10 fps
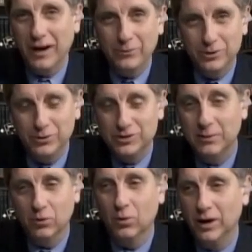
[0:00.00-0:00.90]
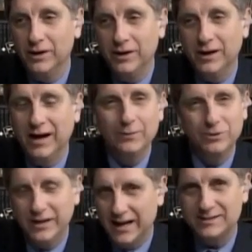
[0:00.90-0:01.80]
I would do is number one, I
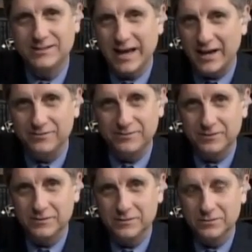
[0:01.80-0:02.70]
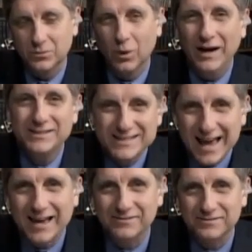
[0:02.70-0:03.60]
would not save. Why
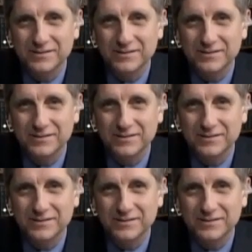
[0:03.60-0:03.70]
save?